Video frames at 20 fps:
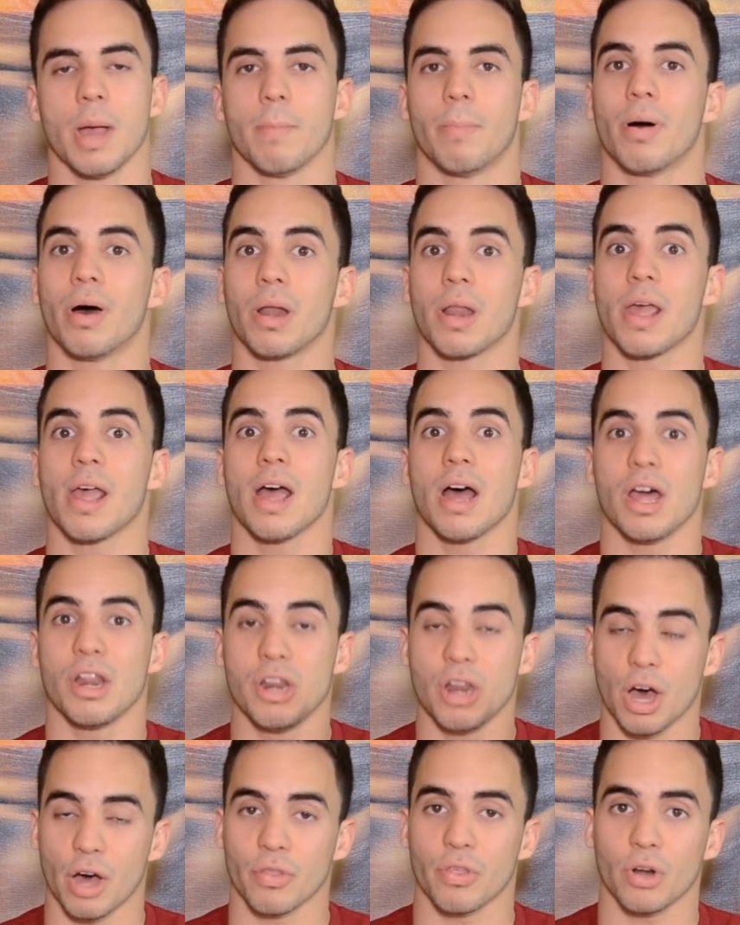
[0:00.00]
But
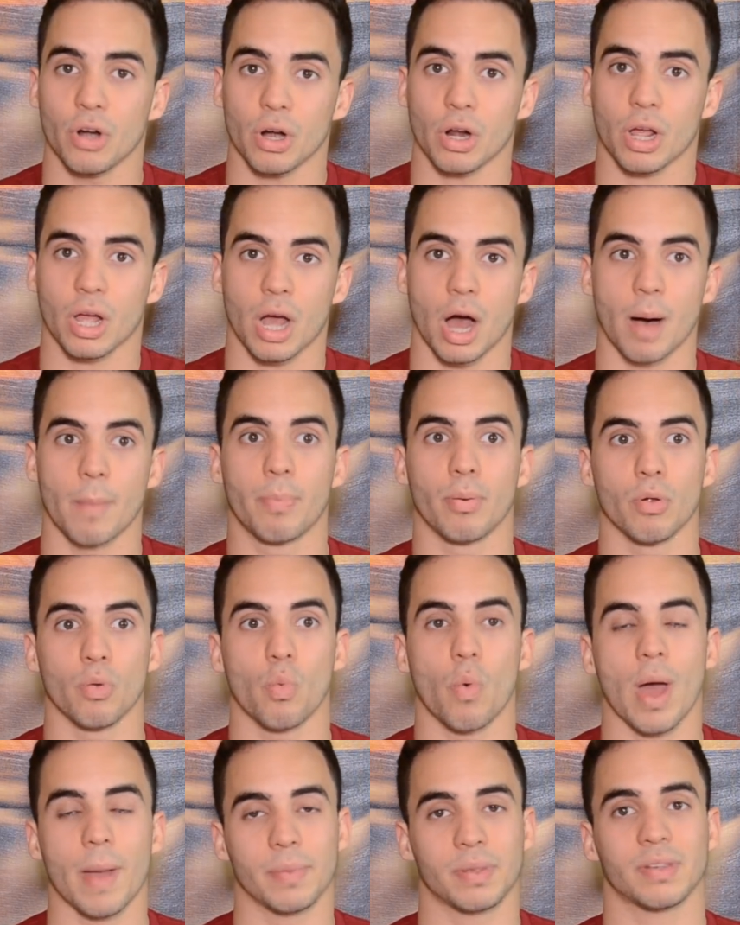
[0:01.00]
another couple
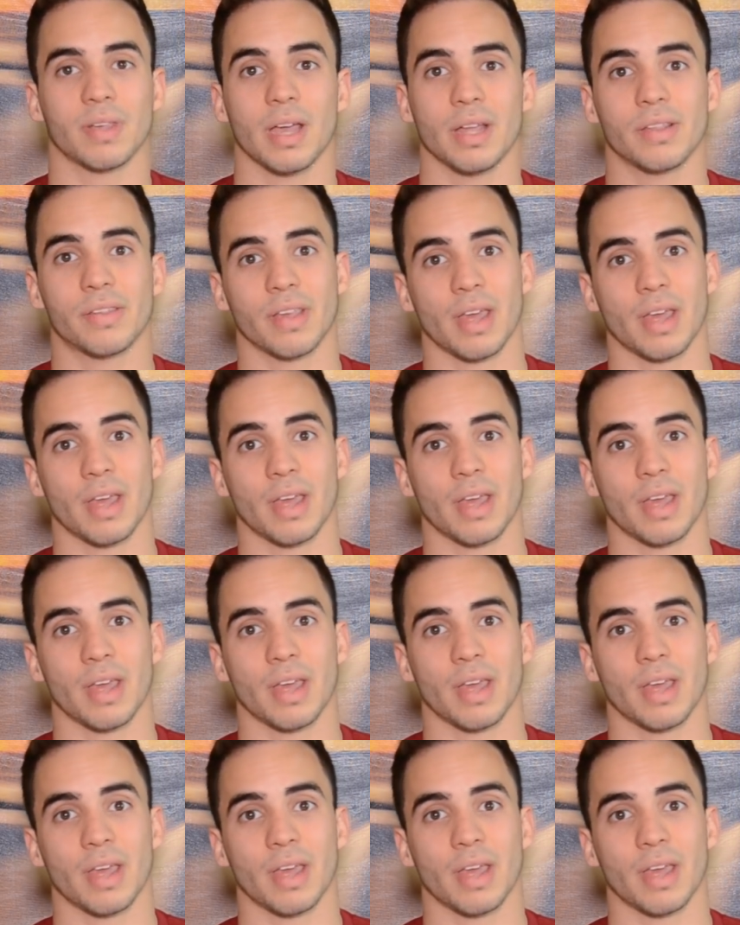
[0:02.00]
websites